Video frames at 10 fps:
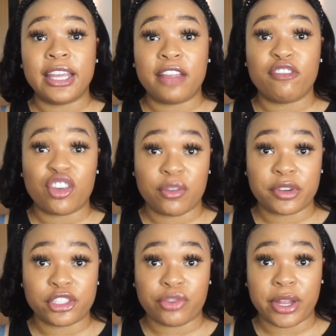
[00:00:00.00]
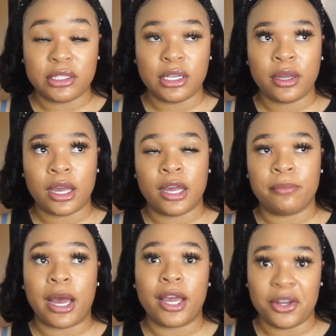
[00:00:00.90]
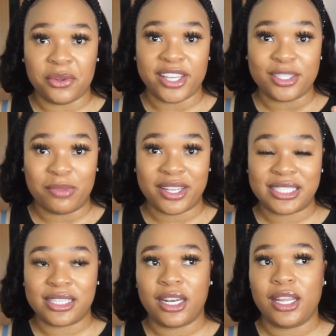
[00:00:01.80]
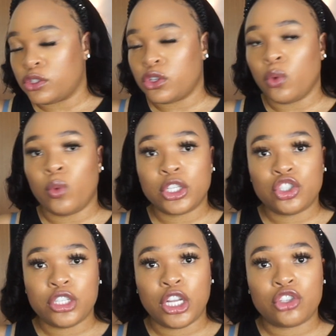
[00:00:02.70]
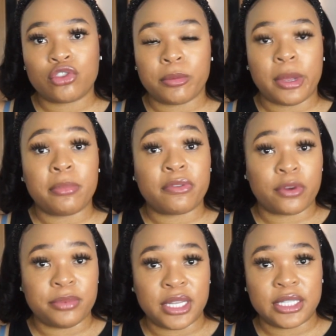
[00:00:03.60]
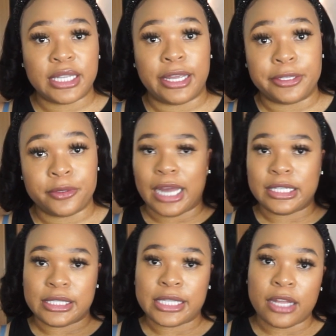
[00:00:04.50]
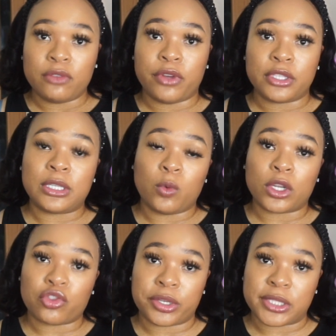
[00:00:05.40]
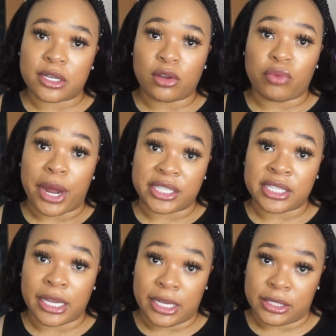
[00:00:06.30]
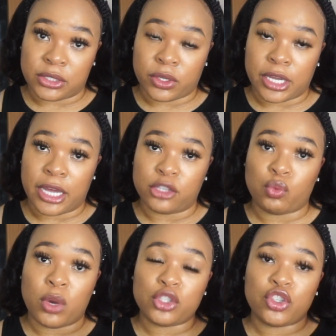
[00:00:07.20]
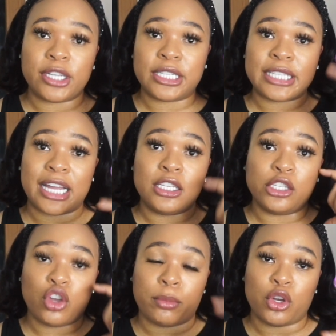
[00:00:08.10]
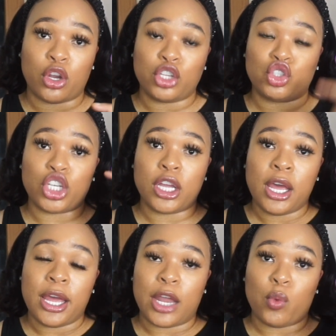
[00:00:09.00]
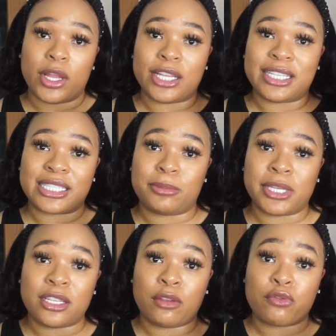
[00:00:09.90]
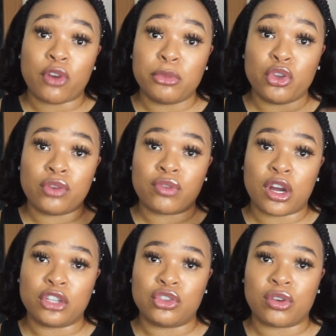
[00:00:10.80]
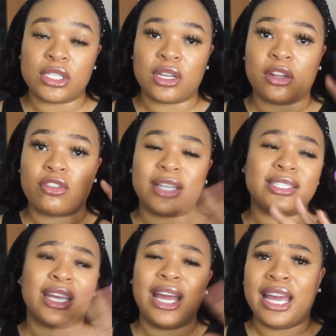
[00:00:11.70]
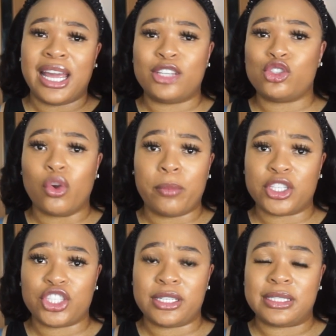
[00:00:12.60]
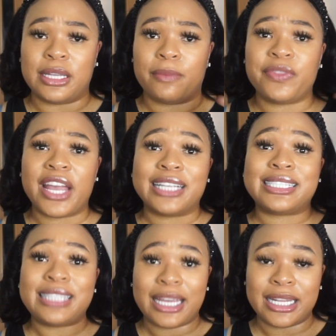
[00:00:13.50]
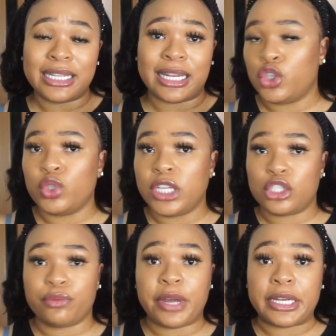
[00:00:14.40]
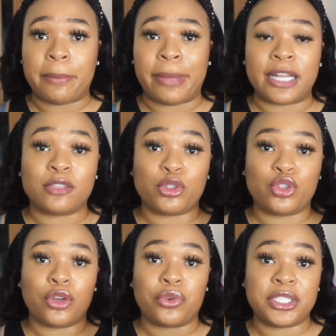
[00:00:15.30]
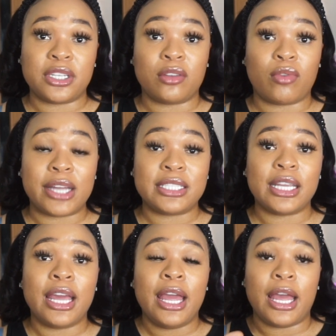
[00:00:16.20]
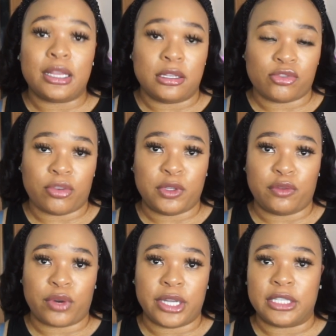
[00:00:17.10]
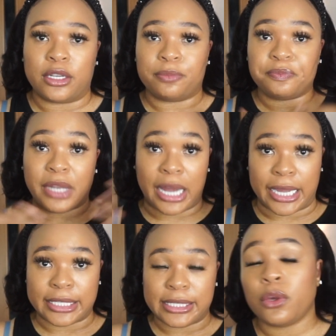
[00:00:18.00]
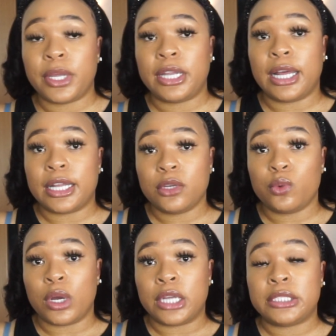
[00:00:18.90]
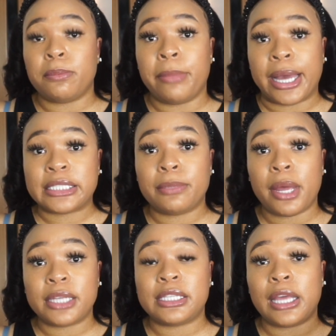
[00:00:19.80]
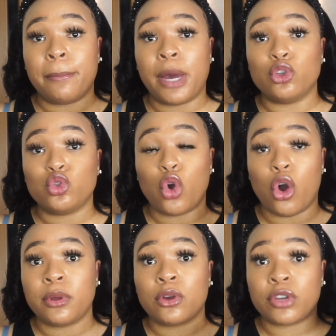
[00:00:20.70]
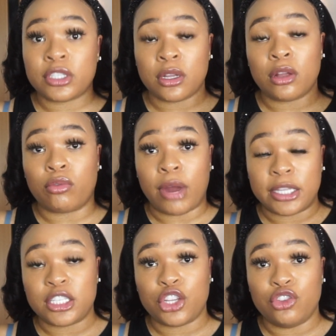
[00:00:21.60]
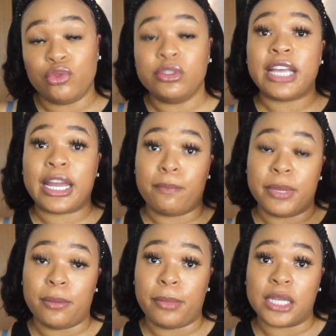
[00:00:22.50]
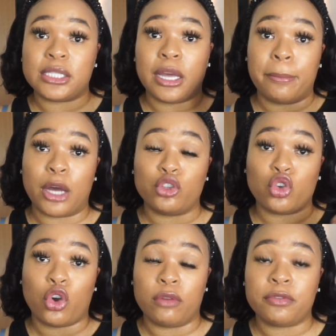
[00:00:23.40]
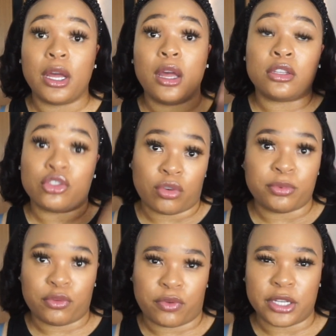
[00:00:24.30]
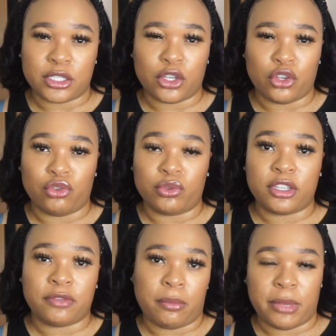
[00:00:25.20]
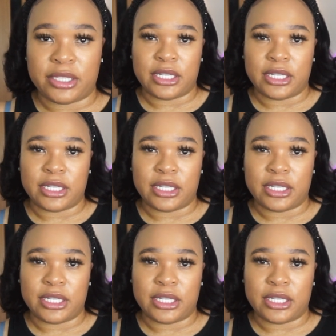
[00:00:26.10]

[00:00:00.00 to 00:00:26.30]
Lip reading: get very frustrating. I know this personally. So what you need to remember from this is understand firstly what critical writing is, okay? So once you understand the terminology and what is expected from you in regards to critical writing, it's so much easier. Secondly, you need to find a balance between critical writing and descriptive writing, like I said. So in other words, maximize the amount of critical writing you use and minimize the amount of descriptive writing you use, if that makes